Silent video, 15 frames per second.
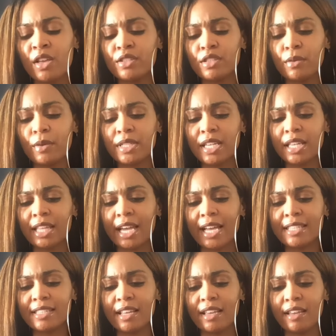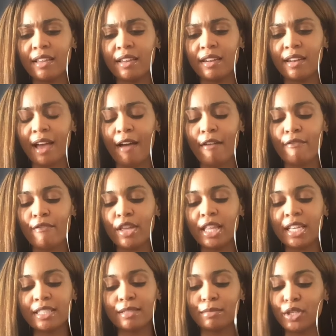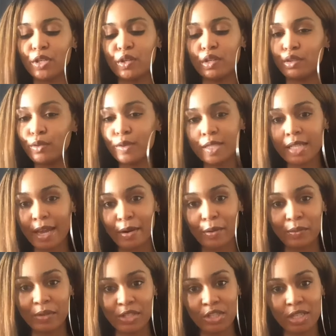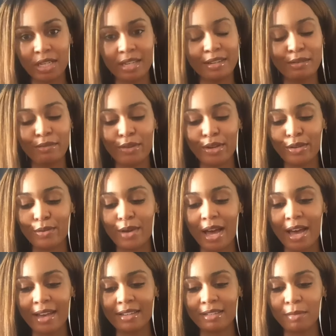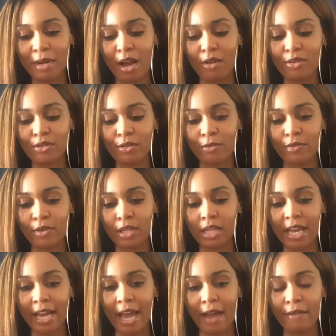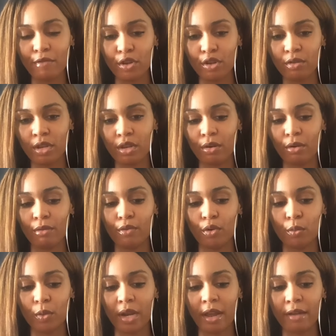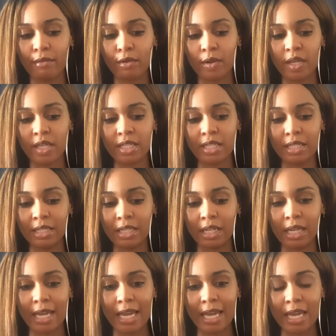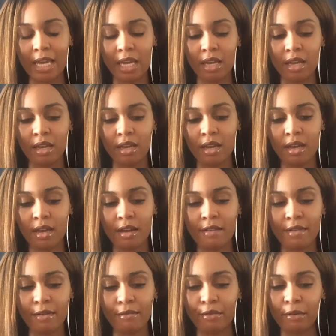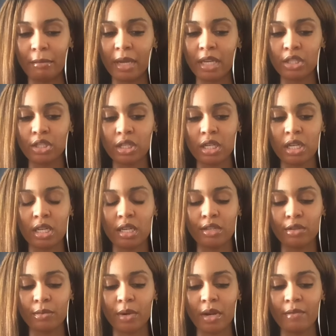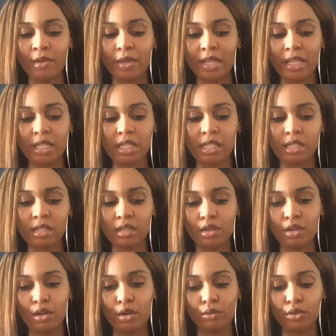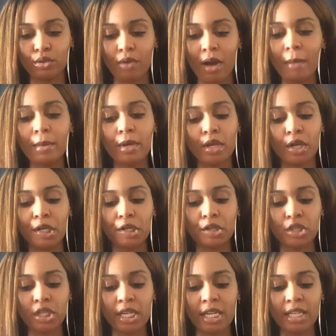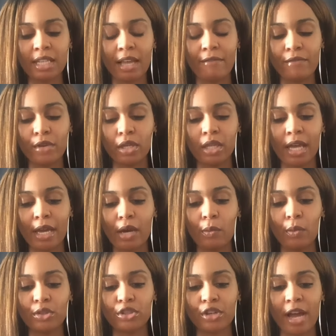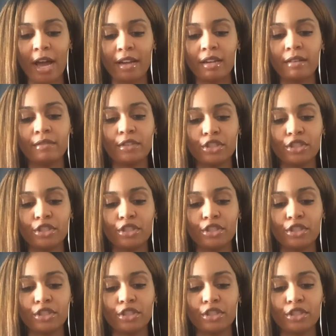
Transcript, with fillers: So, once again, like I said, I feel like something new is kind of rushing in for you guys, but I also feel like after you get over whatever this delay of information is or whatever this, you know, drop in your energy is, I feel like once you're out of